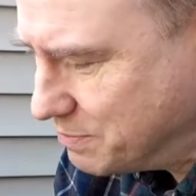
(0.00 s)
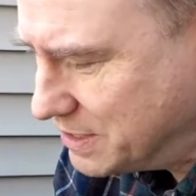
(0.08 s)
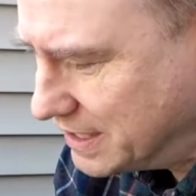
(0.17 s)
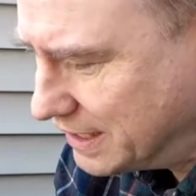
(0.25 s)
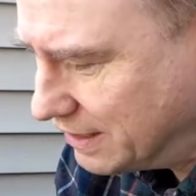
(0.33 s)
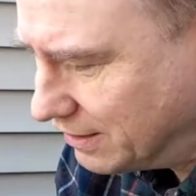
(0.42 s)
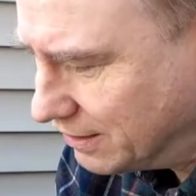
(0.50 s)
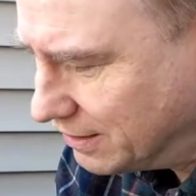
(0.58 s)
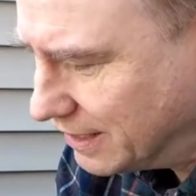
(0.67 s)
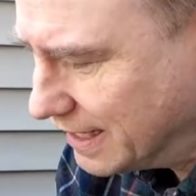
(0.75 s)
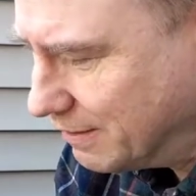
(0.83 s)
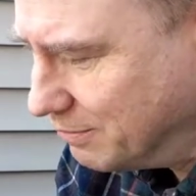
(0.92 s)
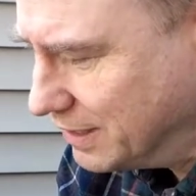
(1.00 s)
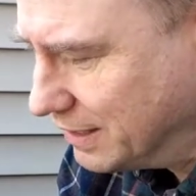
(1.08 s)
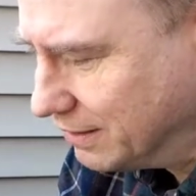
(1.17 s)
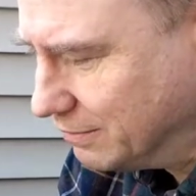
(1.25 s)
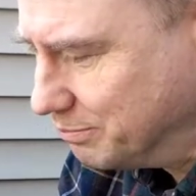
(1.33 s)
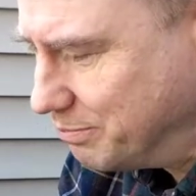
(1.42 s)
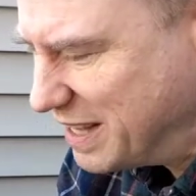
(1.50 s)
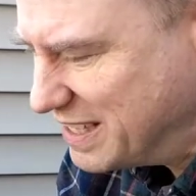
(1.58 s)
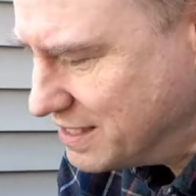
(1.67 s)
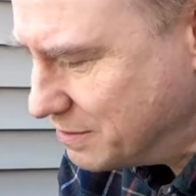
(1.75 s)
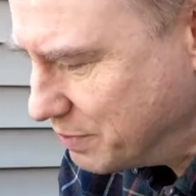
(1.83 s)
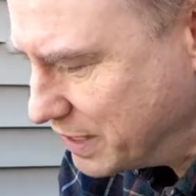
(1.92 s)
particular little
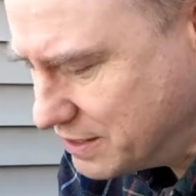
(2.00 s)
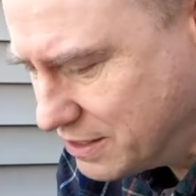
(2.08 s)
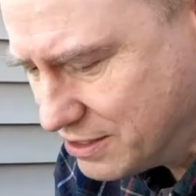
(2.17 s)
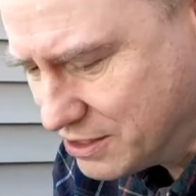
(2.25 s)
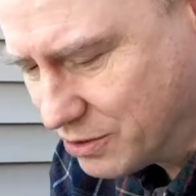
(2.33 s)
bits and pieces,